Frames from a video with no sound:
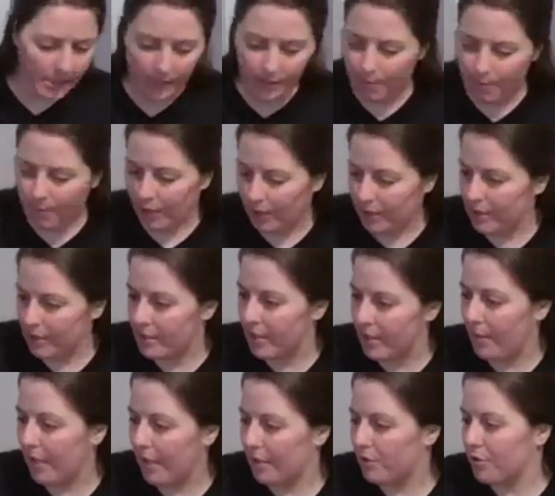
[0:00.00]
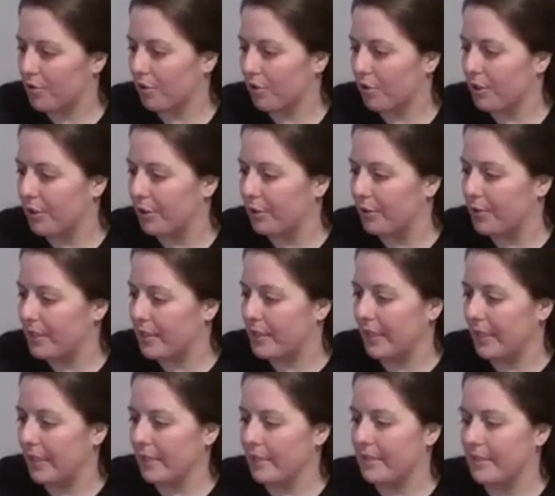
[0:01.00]
did bring some extra glue
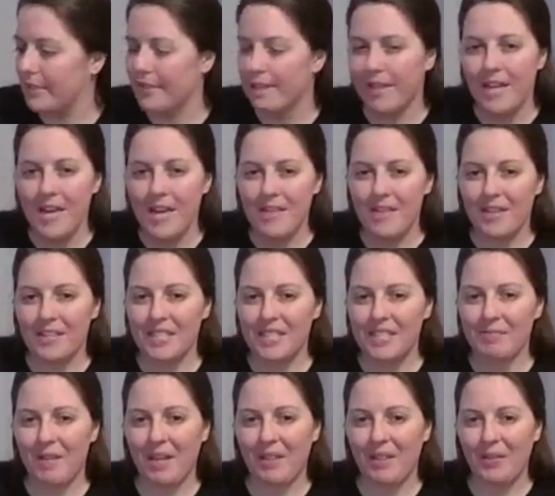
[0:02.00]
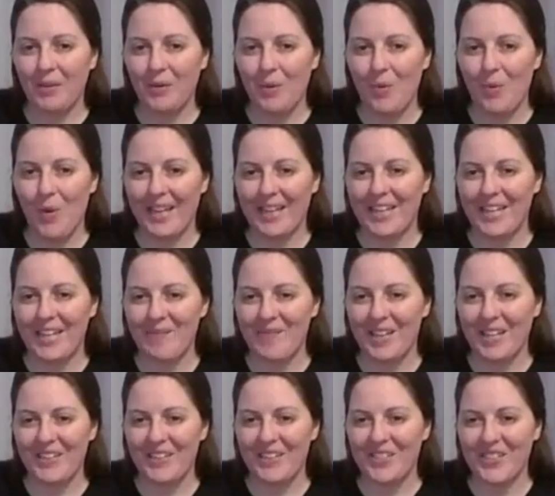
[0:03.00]
sticks. This is my little Y cup
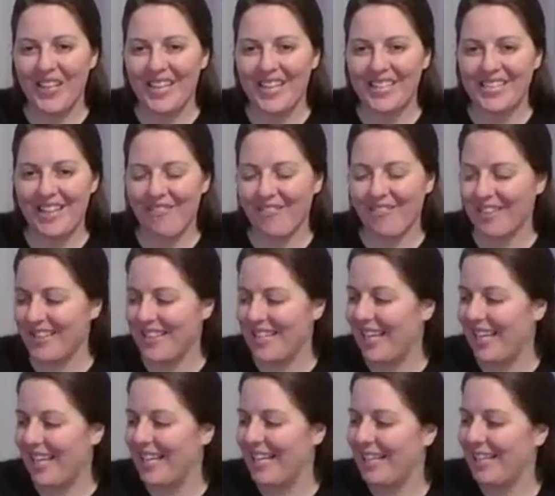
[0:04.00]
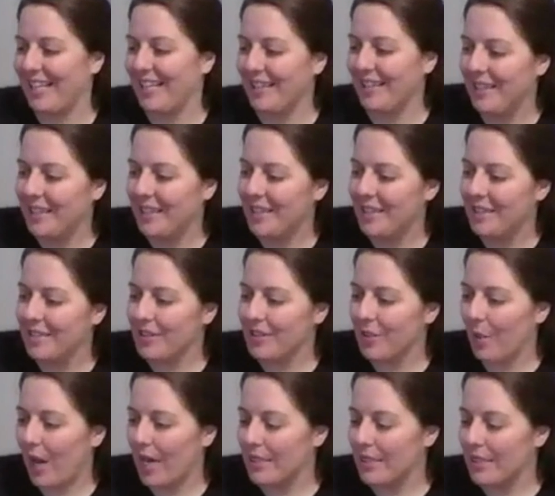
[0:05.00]
that usually has everything in it.
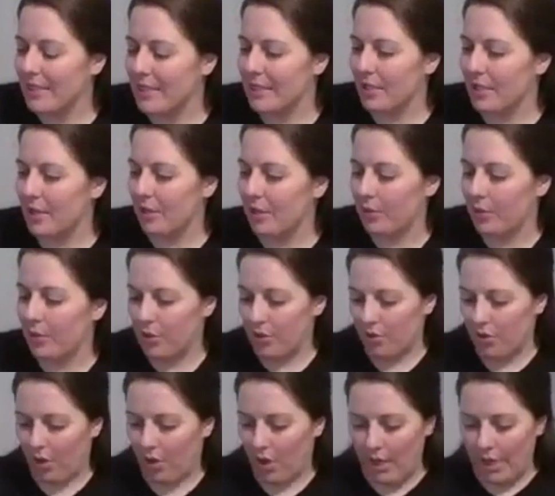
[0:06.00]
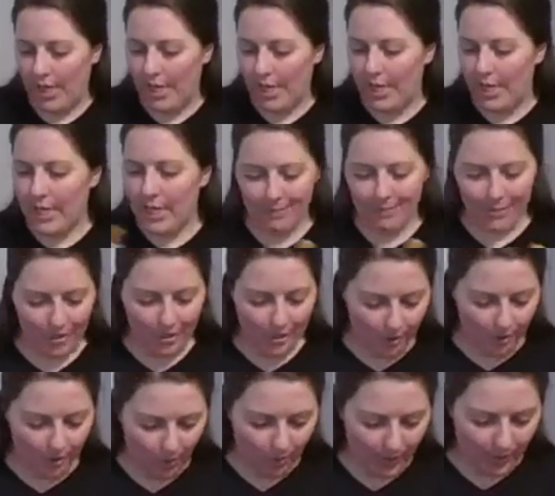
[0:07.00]
So as this glue is drying, I'm just
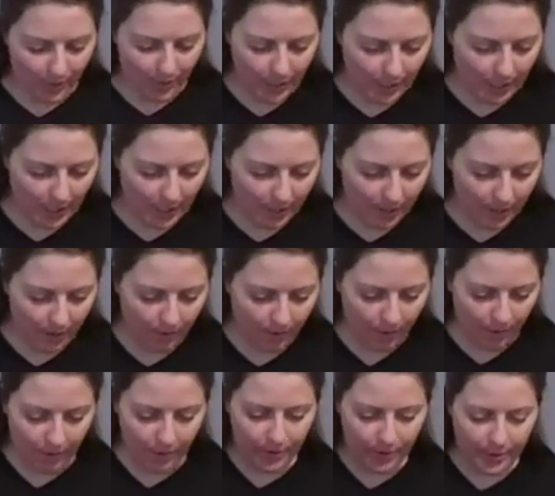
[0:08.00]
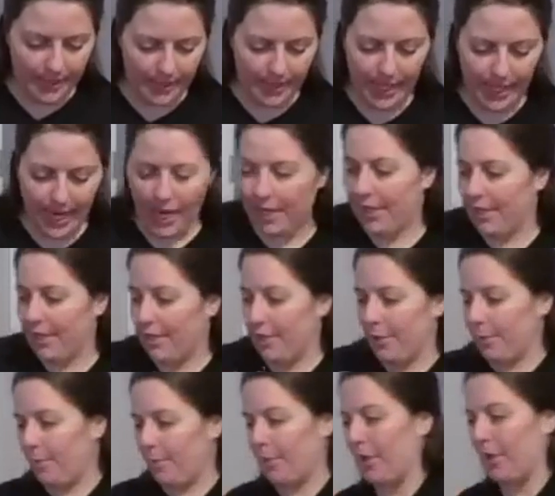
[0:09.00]
going to get another glue stick out of
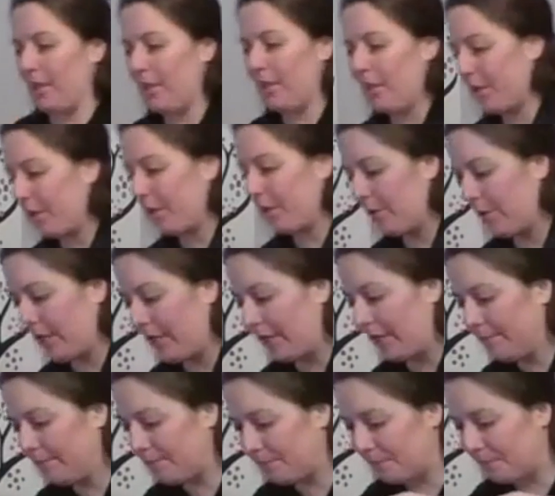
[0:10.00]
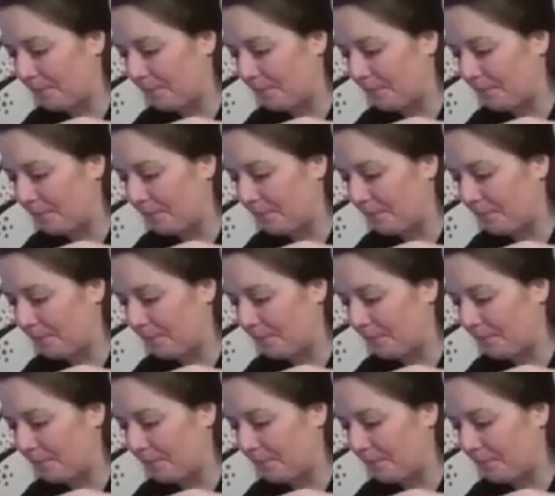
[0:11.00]
here, put it in the glue gun.